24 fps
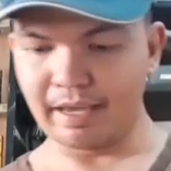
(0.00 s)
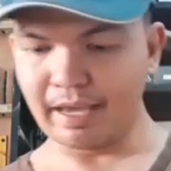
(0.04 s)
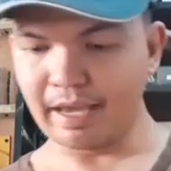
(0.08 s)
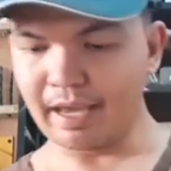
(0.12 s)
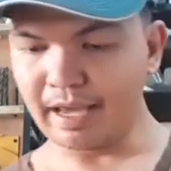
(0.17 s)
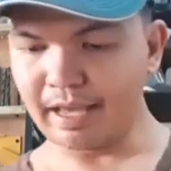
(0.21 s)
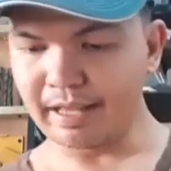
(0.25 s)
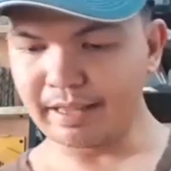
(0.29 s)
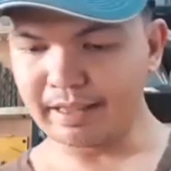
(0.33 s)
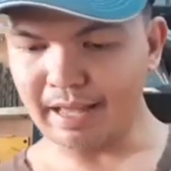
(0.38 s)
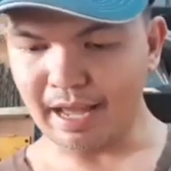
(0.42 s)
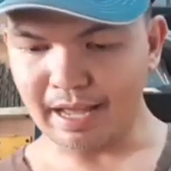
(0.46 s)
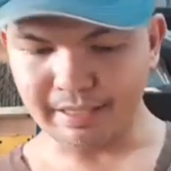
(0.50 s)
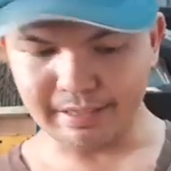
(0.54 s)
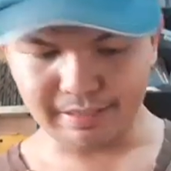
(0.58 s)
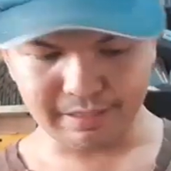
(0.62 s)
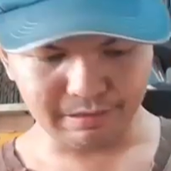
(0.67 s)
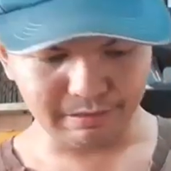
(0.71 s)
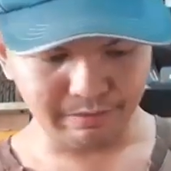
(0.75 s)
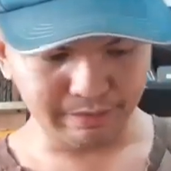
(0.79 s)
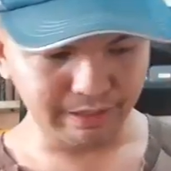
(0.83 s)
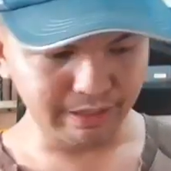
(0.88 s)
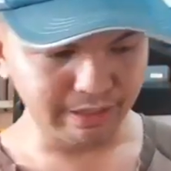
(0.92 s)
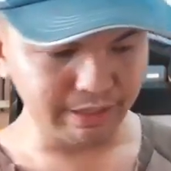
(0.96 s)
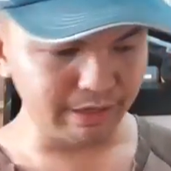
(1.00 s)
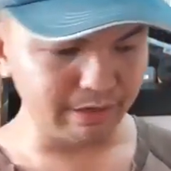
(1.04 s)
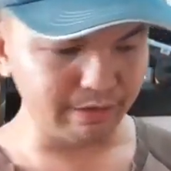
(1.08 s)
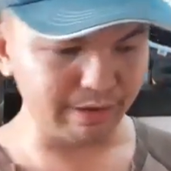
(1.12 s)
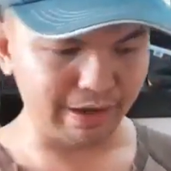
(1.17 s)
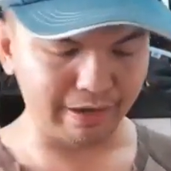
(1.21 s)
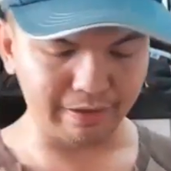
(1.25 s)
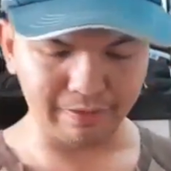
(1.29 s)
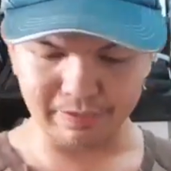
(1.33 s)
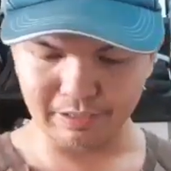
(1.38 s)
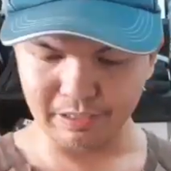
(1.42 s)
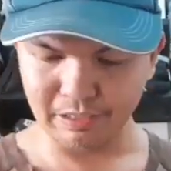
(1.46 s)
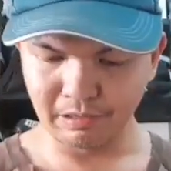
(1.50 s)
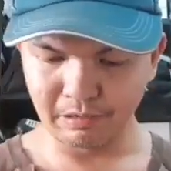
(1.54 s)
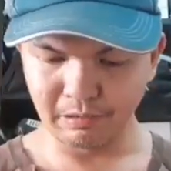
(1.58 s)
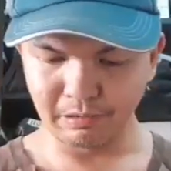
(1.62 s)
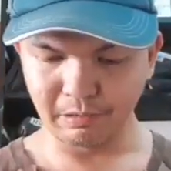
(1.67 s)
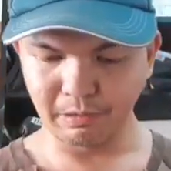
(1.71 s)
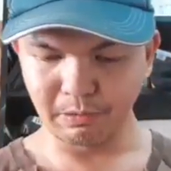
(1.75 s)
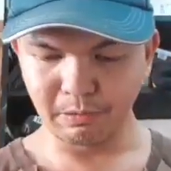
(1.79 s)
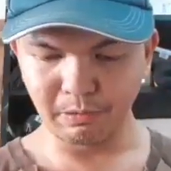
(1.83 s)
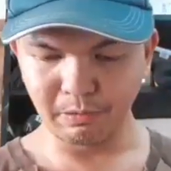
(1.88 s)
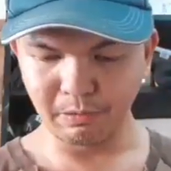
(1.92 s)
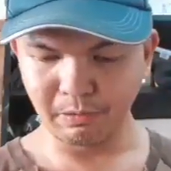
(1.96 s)
And that's really great.
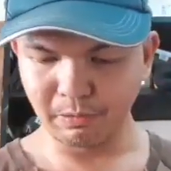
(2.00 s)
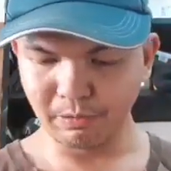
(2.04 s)
So